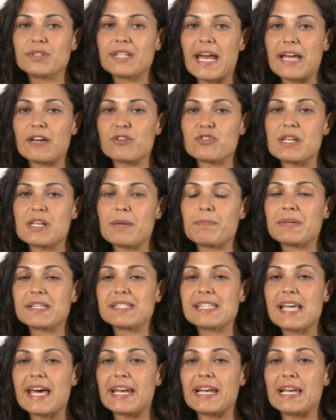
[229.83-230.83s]
so you can
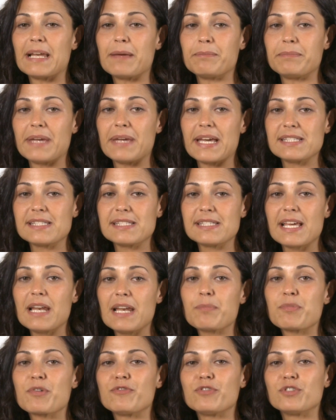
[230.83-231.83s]
appreciate the
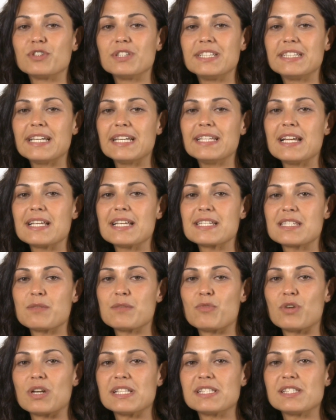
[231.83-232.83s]
amplitude and depth
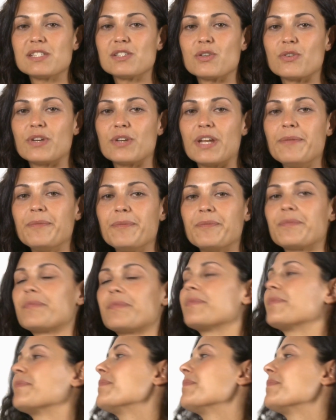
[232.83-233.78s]
of the stimulation.